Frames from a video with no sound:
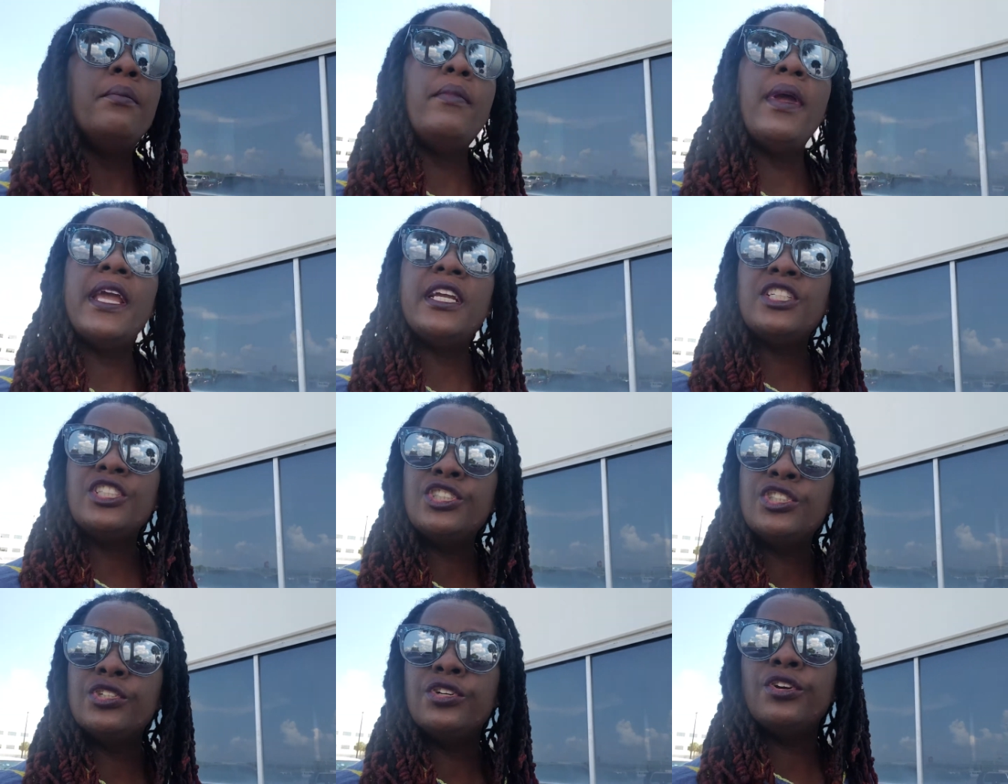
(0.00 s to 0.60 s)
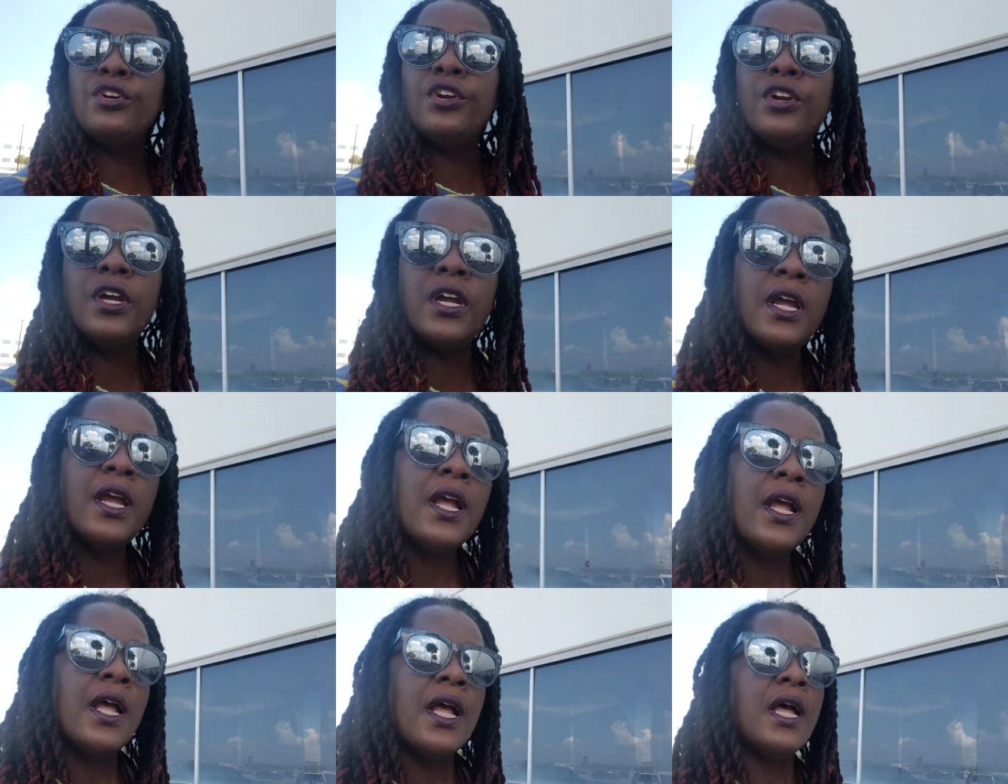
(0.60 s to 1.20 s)
make sure
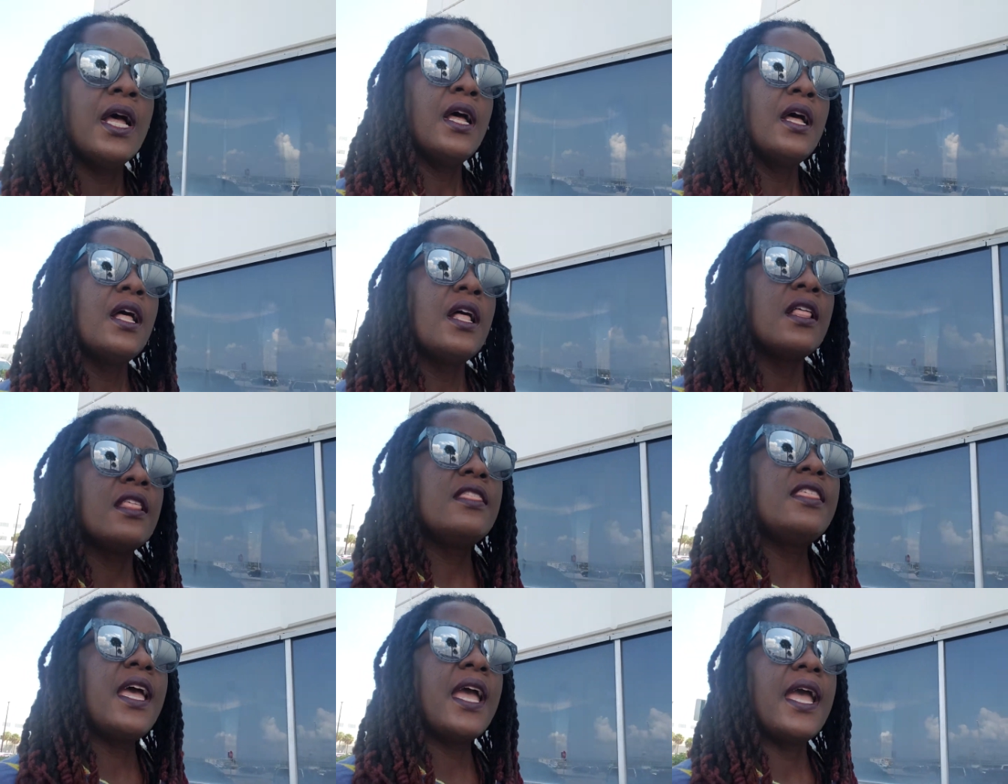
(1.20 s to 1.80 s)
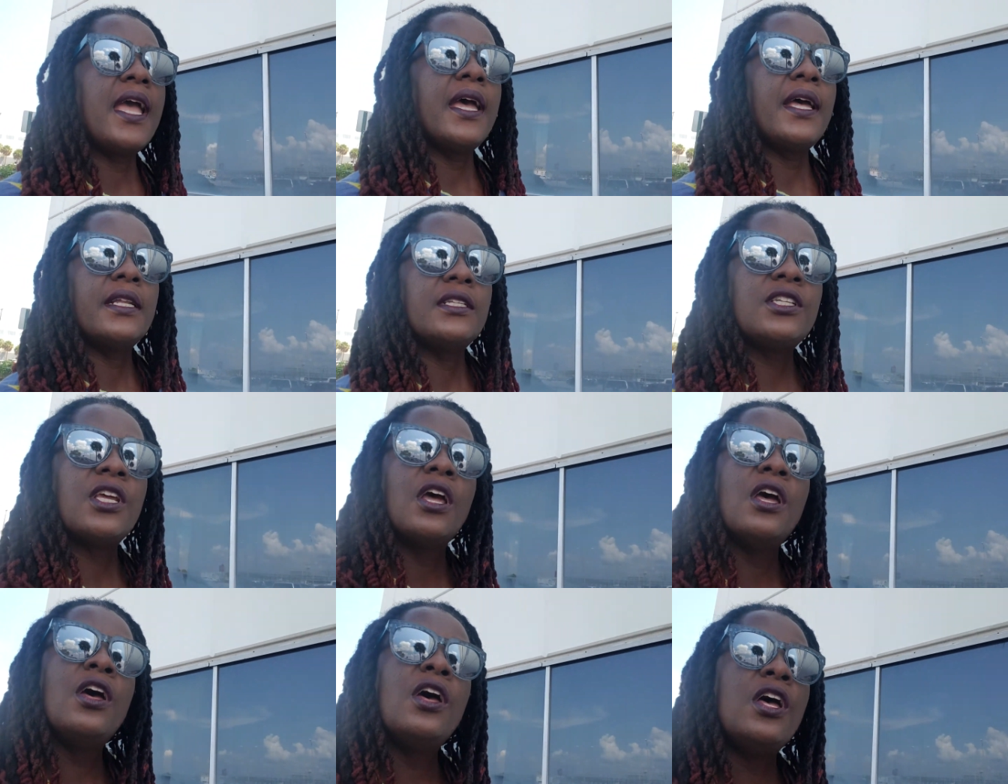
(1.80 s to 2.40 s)

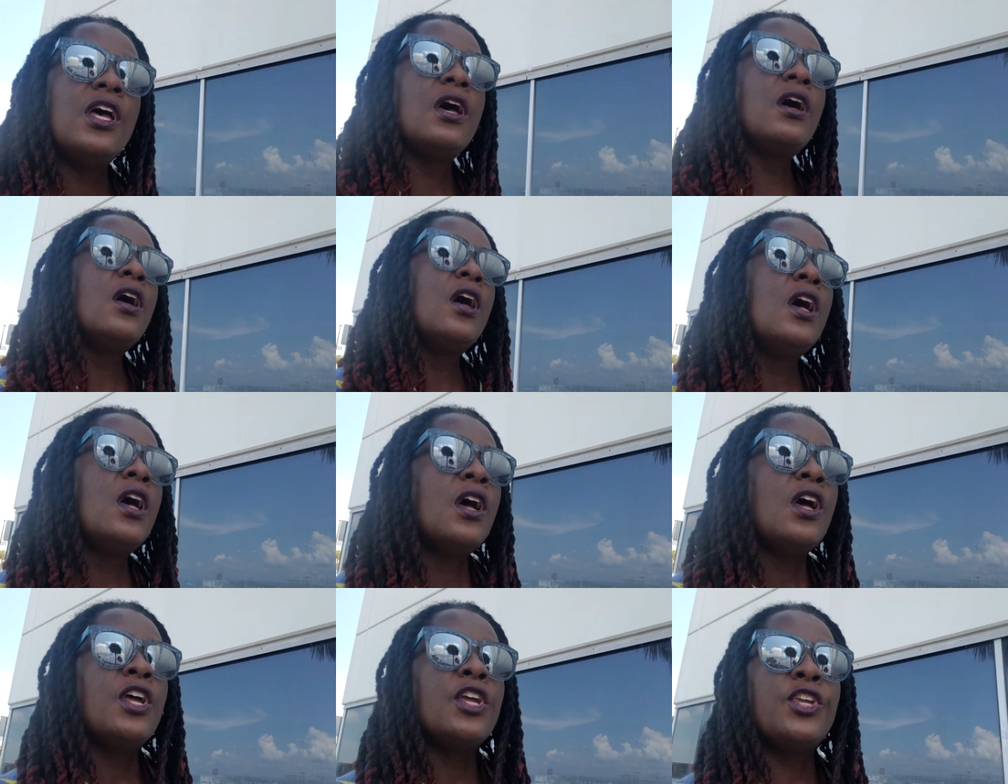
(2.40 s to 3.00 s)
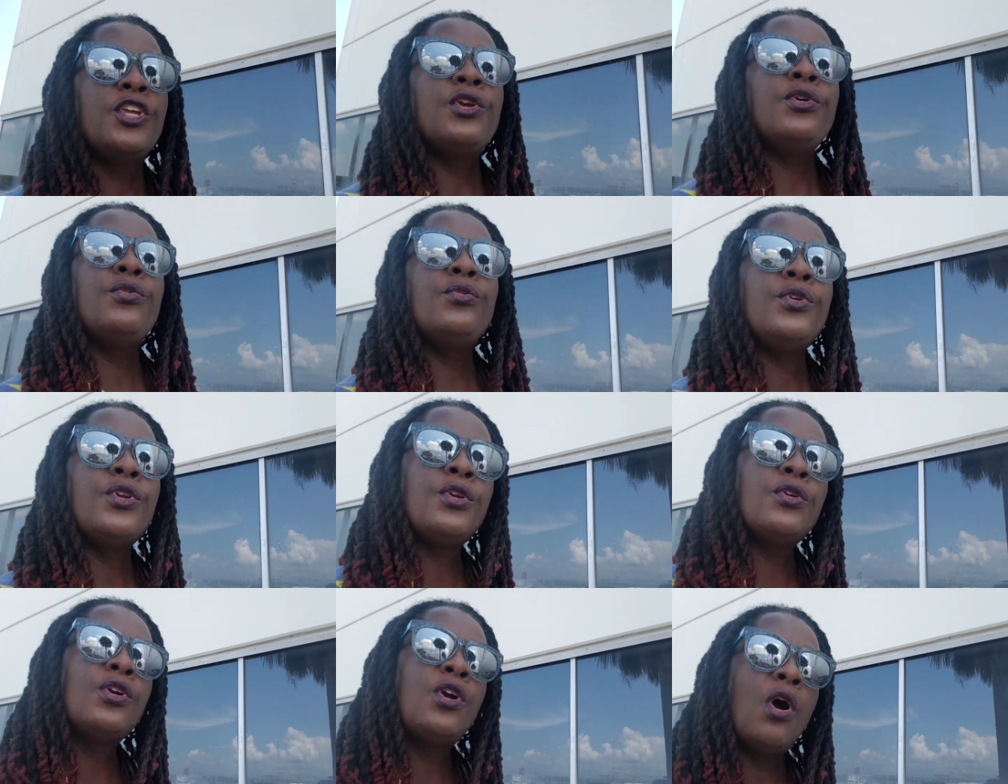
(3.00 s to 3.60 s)
that you
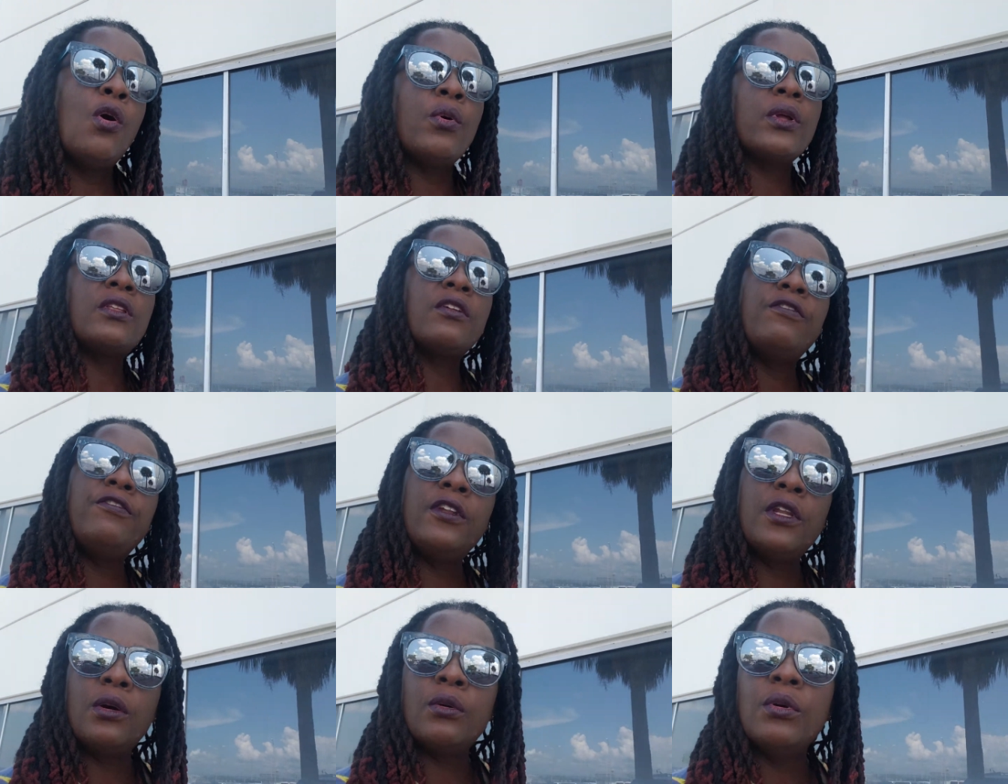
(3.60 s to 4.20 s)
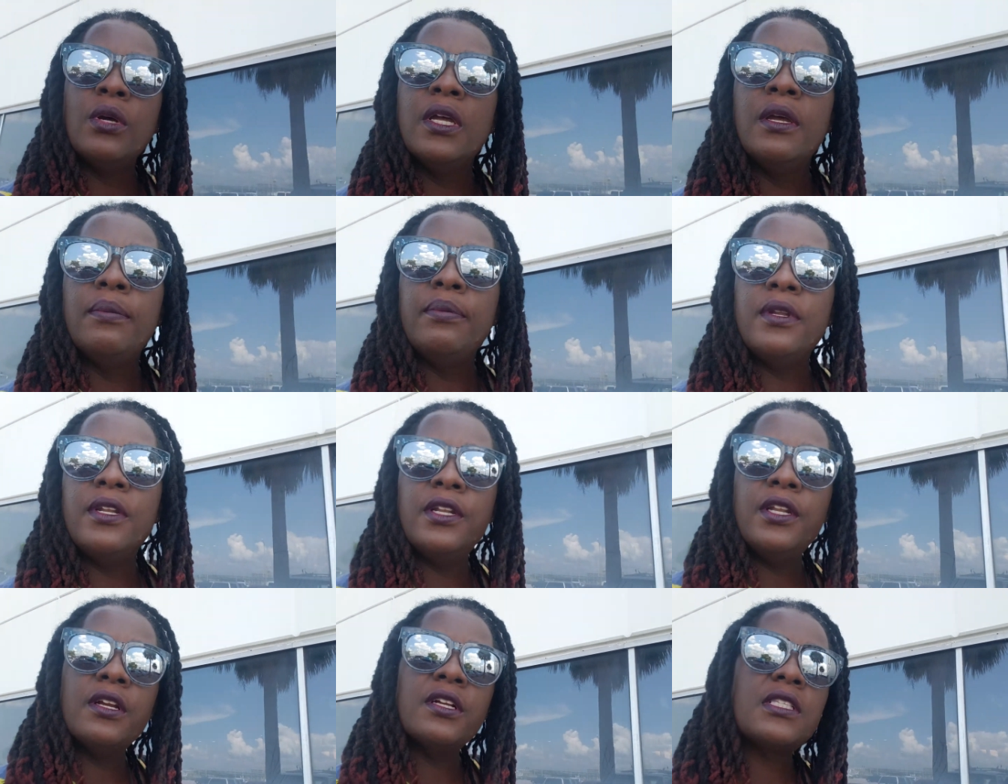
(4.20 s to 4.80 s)
you go with the flow.
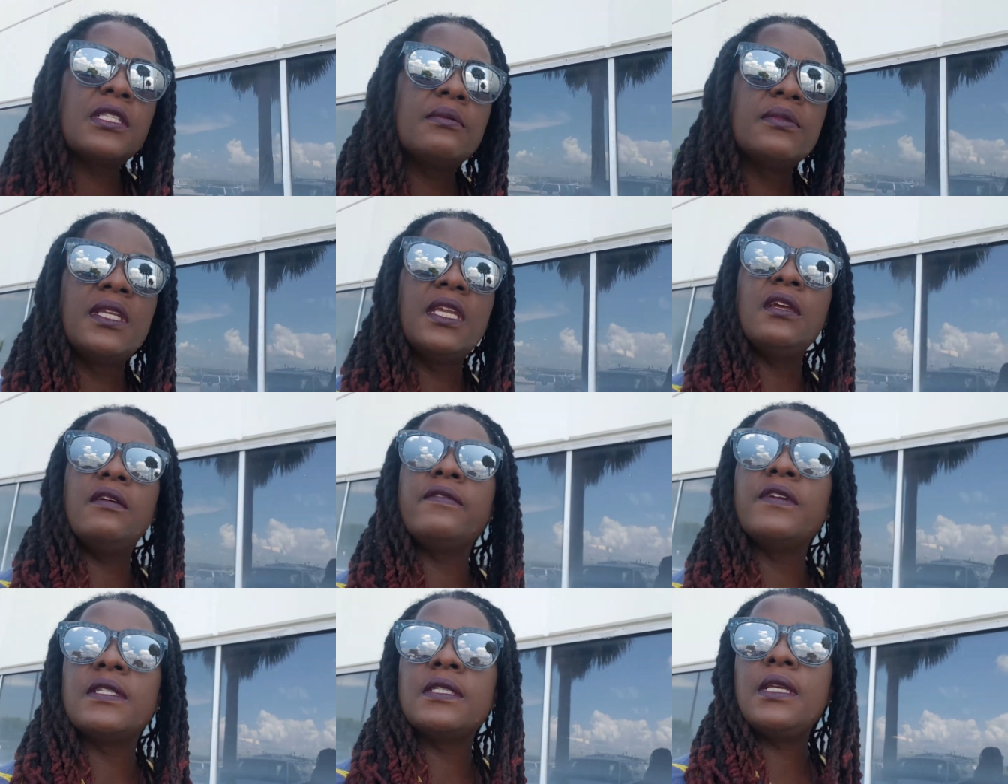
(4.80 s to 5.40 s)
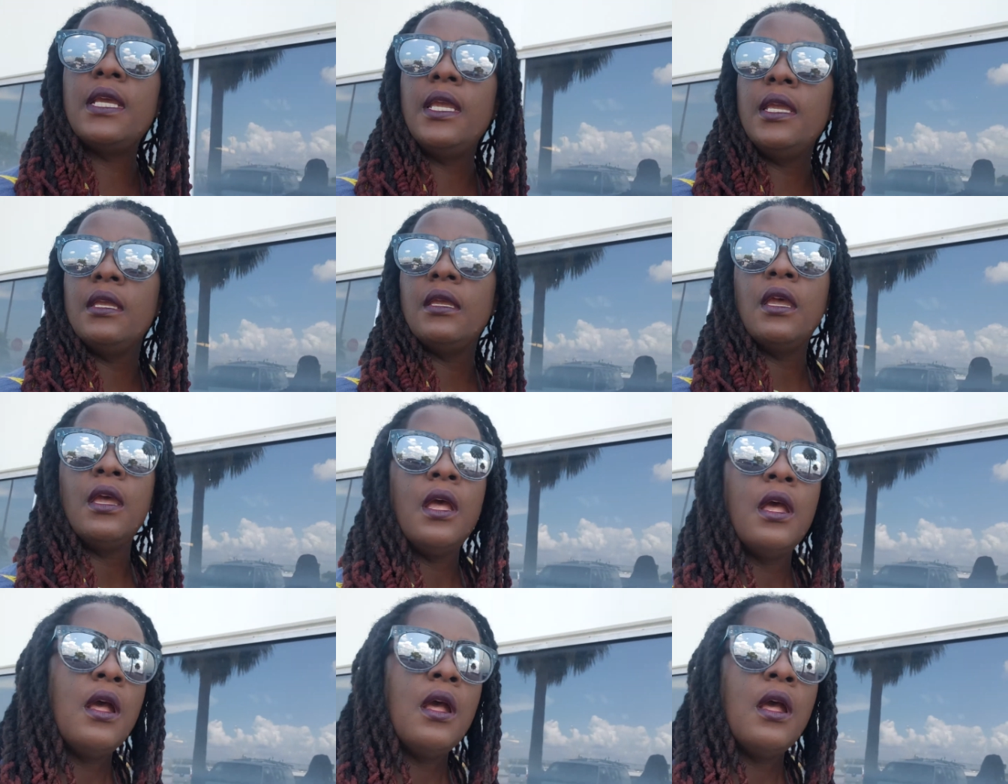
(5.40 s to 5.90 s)
There's some give and take.